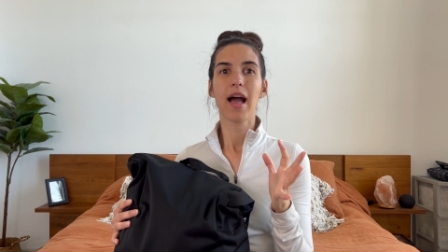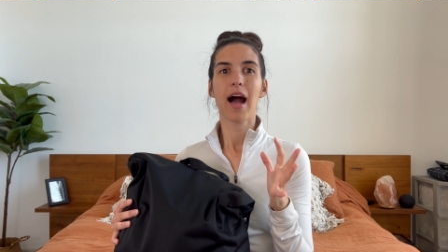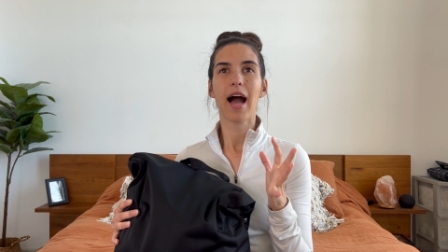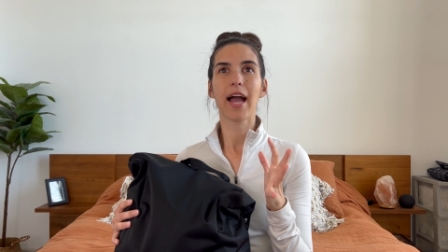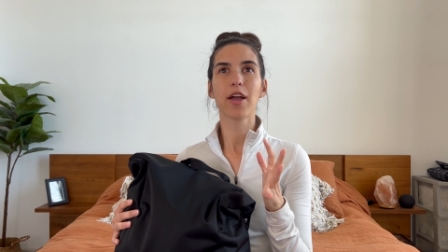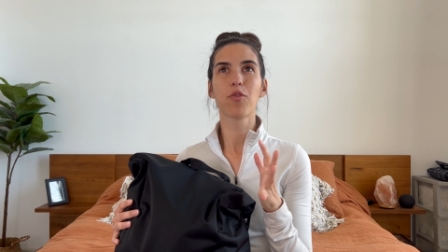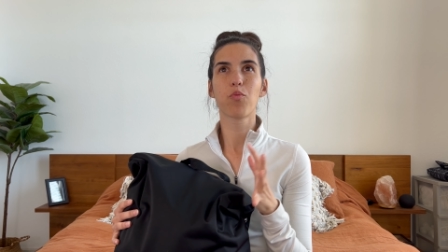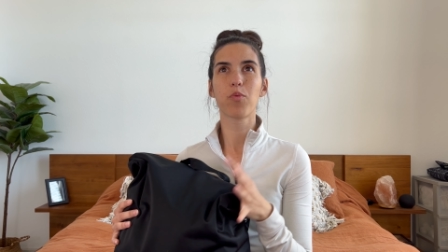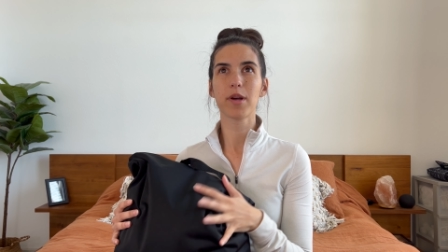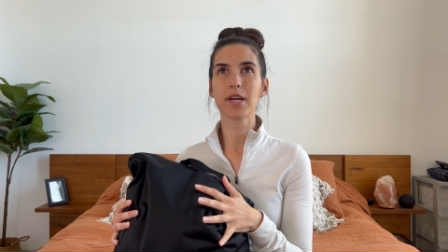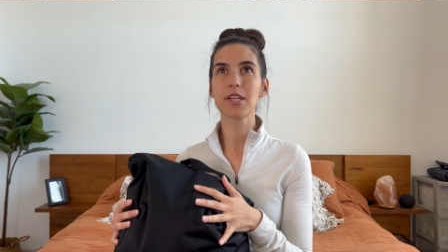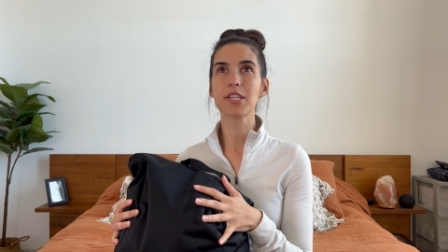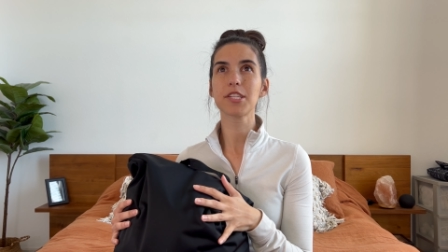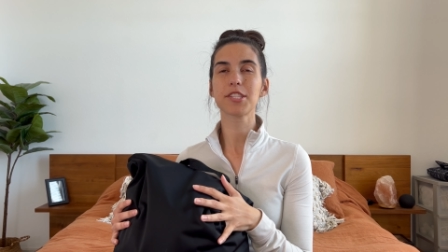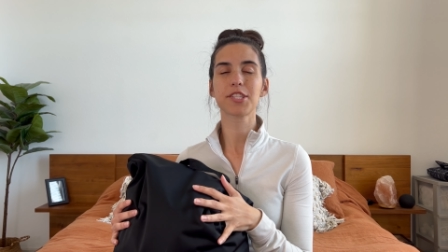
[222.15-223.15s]
I
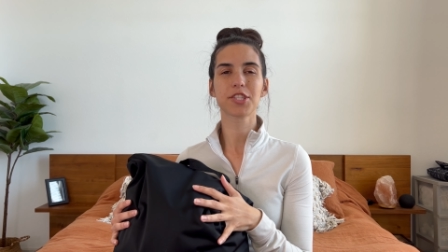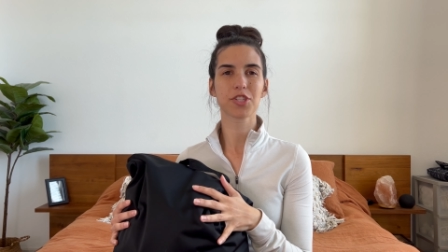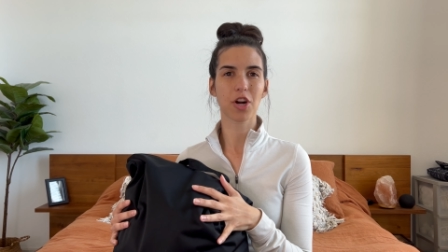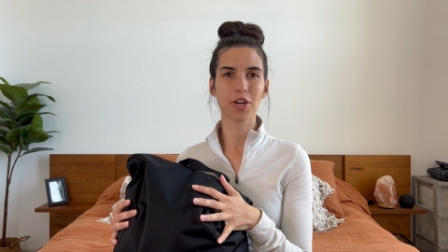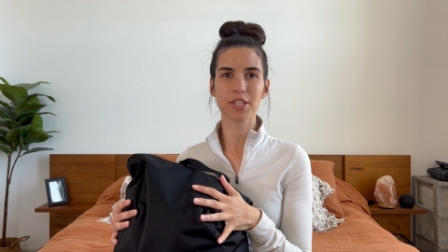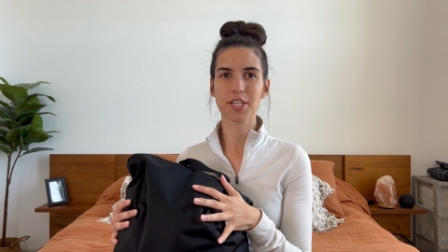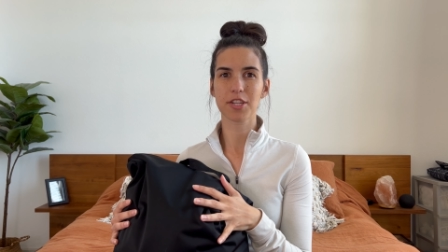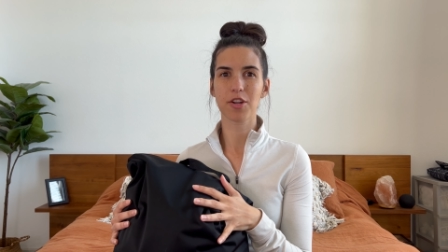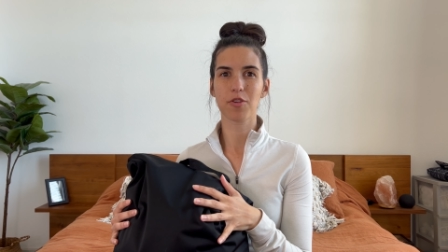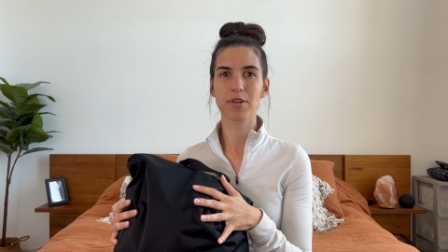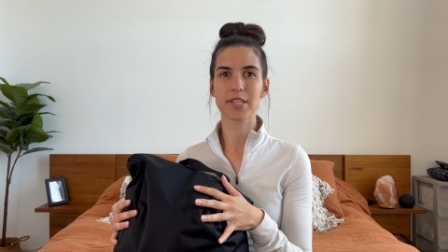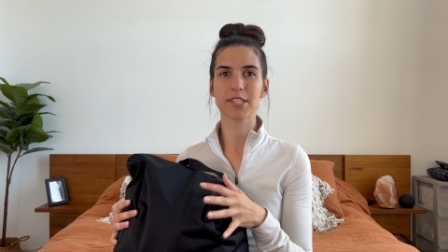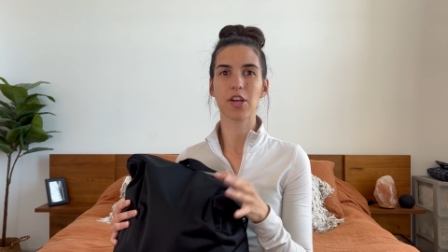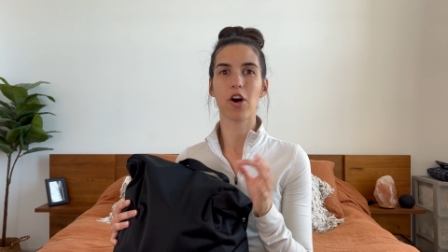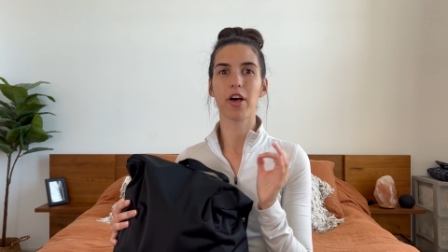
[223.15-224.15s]
will start to
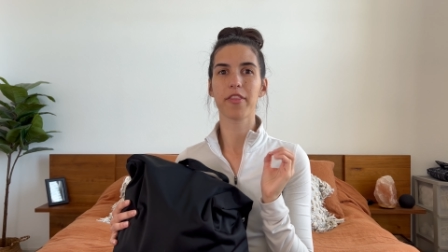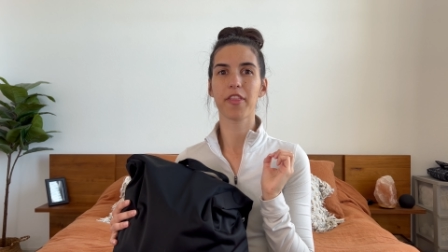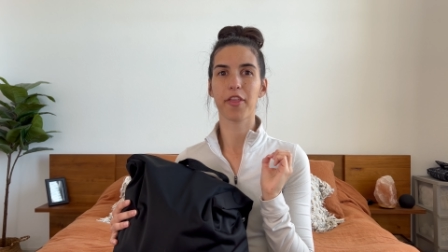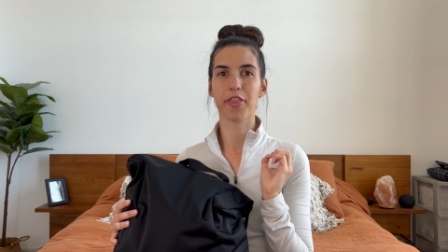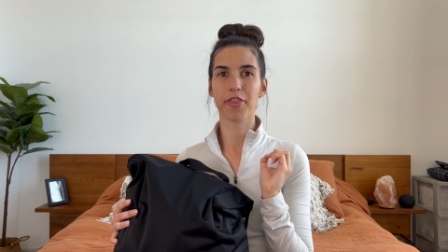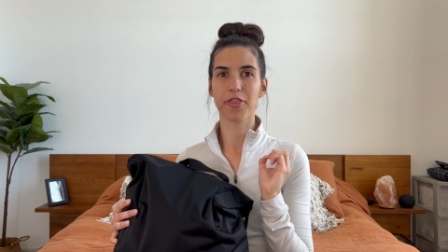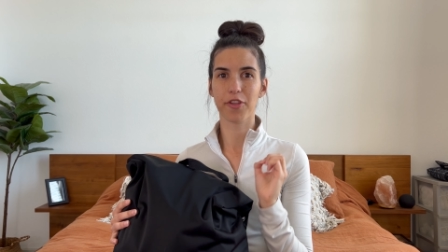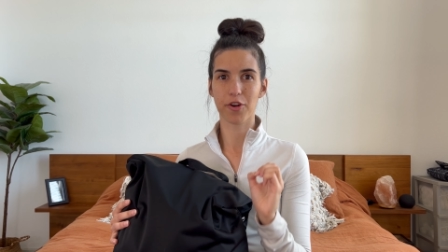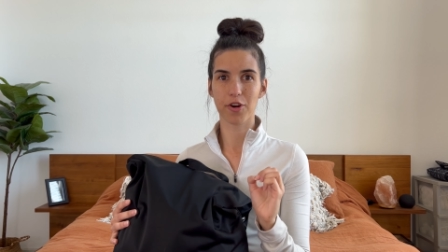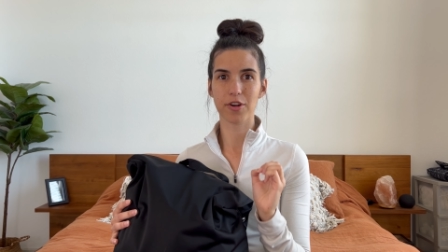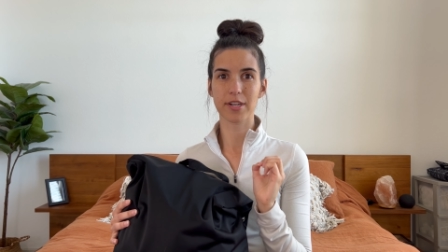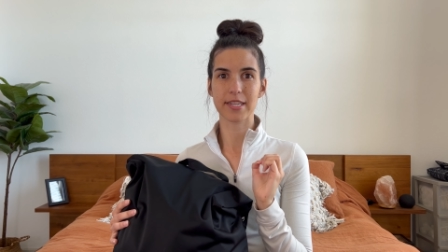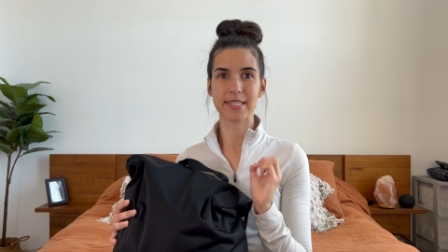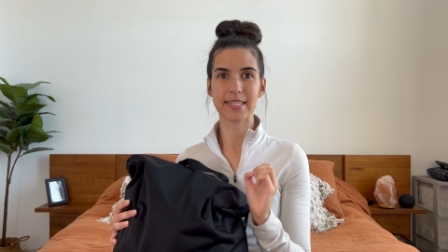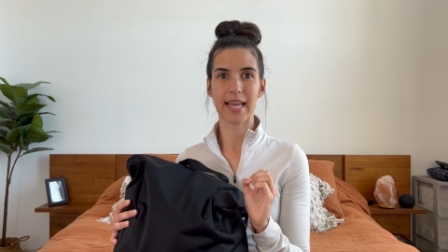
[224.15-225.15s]
notice on the
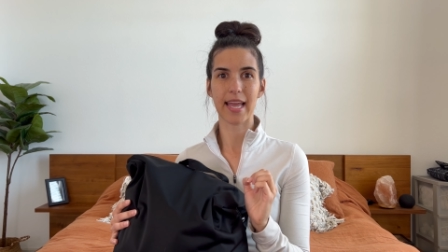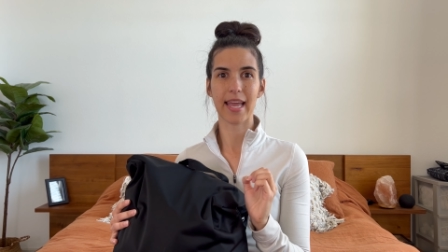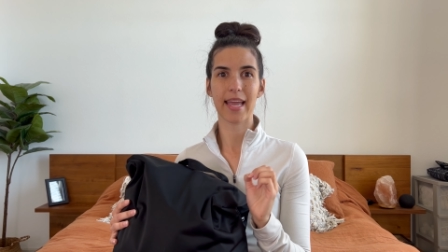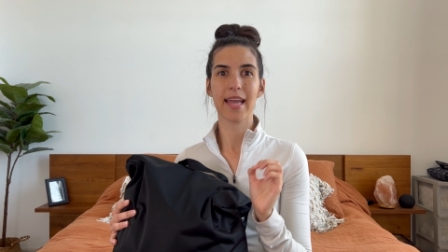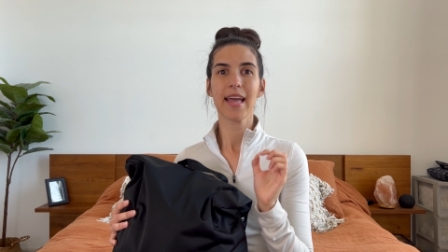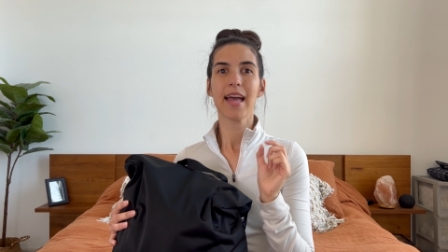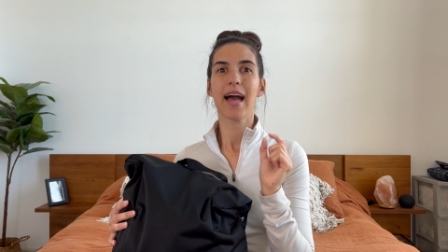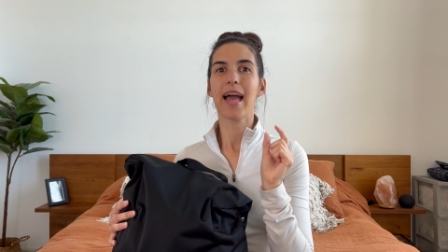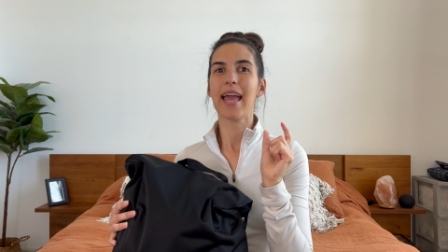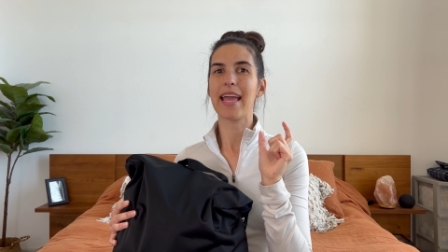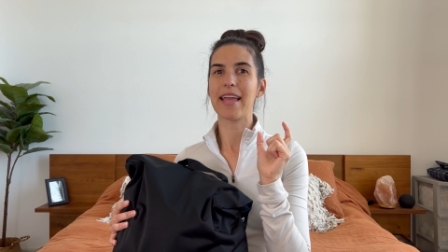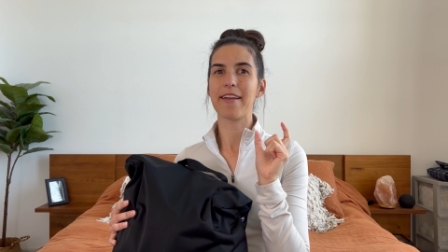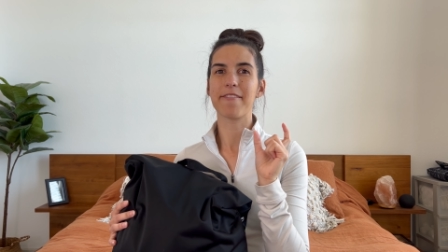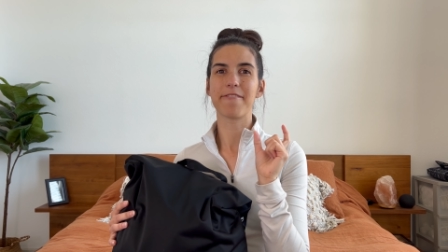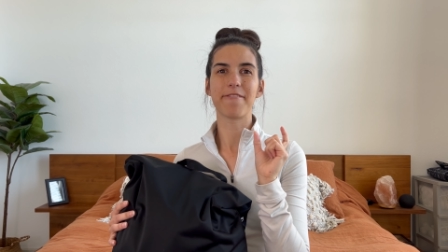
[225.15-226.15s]
3rd day
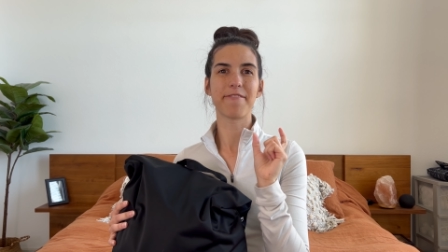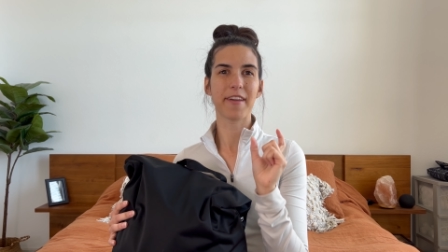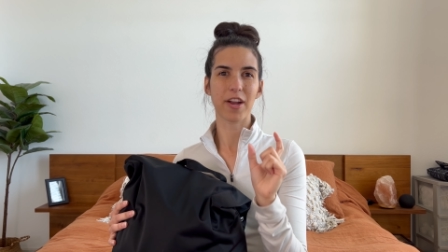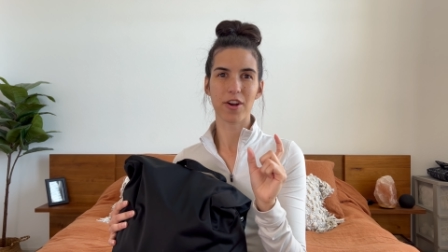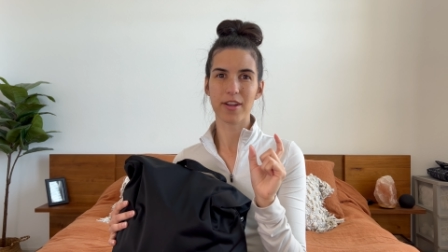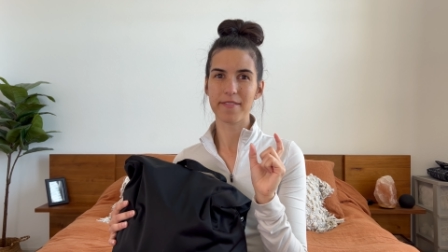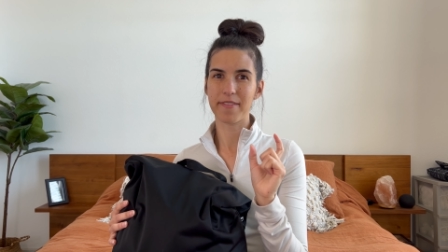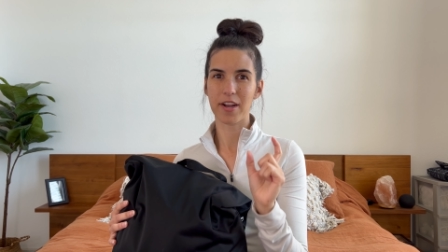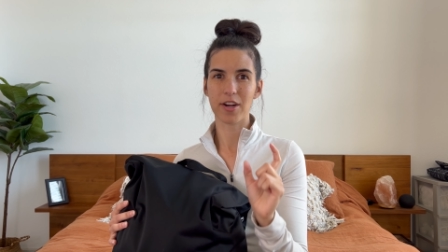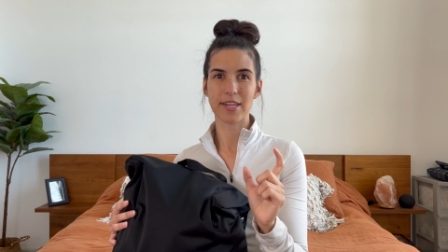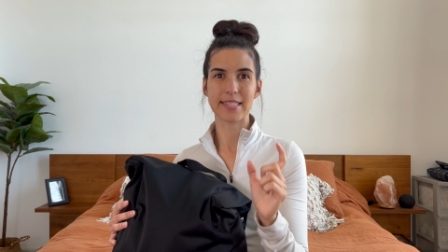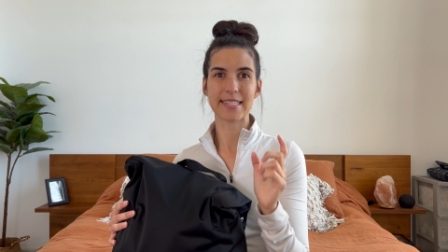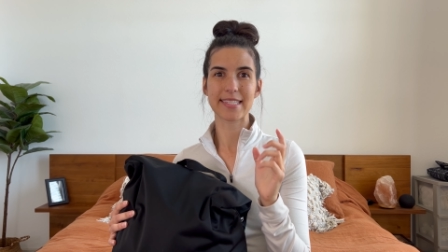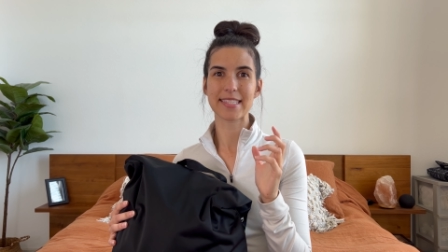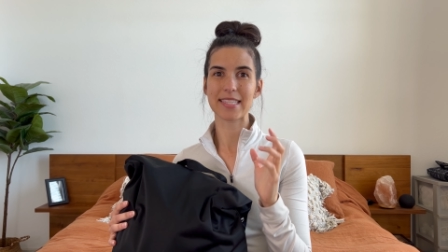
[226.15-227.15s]
a very, very
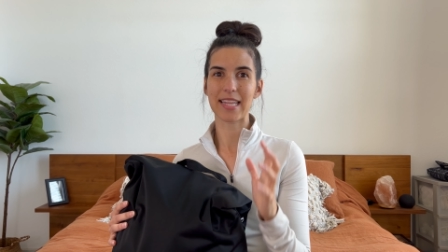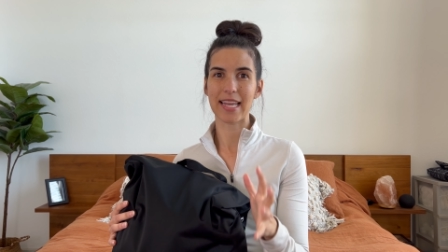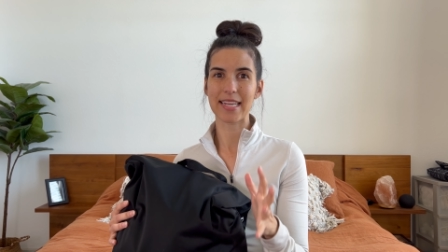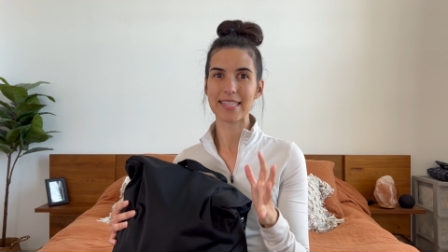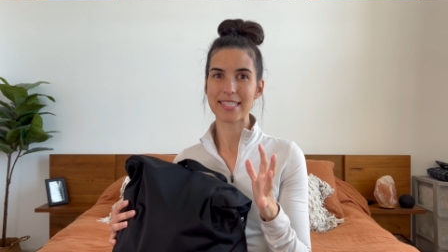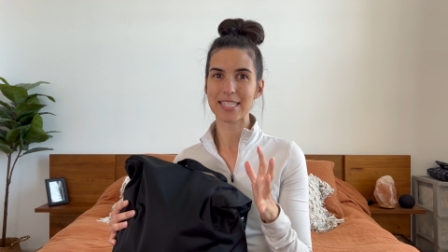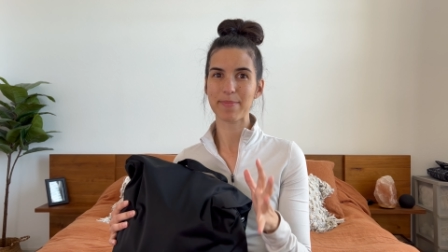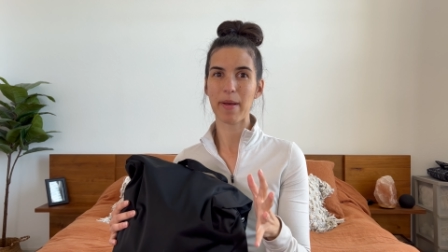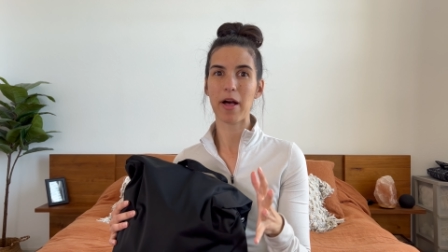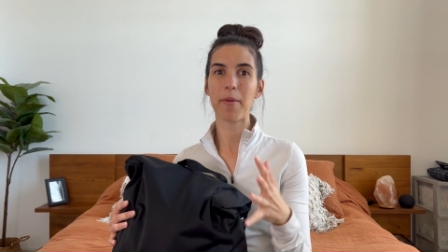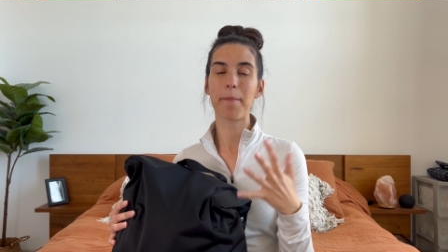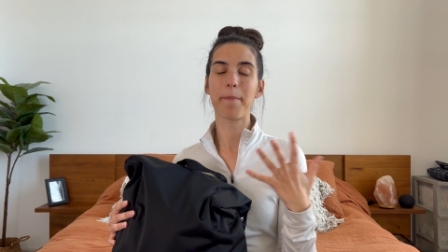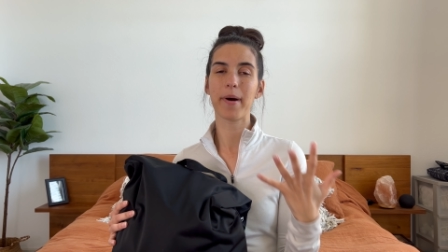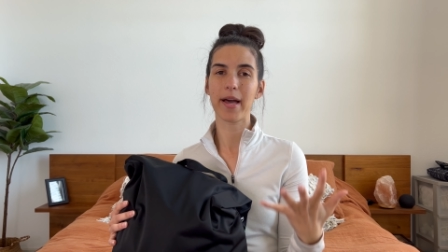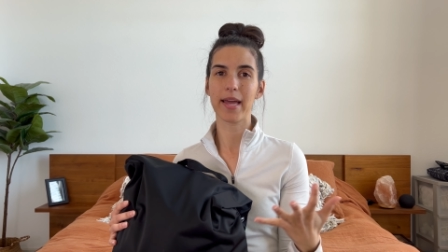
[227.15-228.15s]
slight smell,
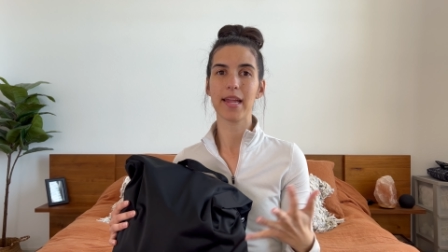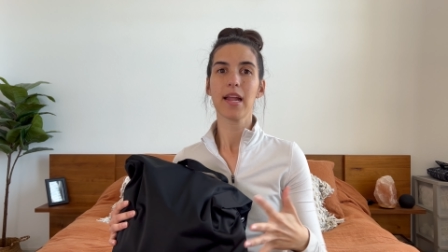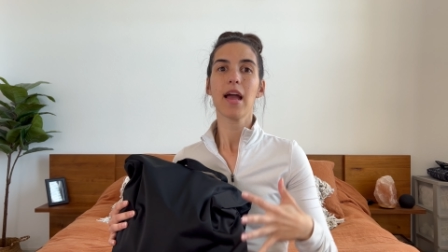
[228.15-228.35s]
but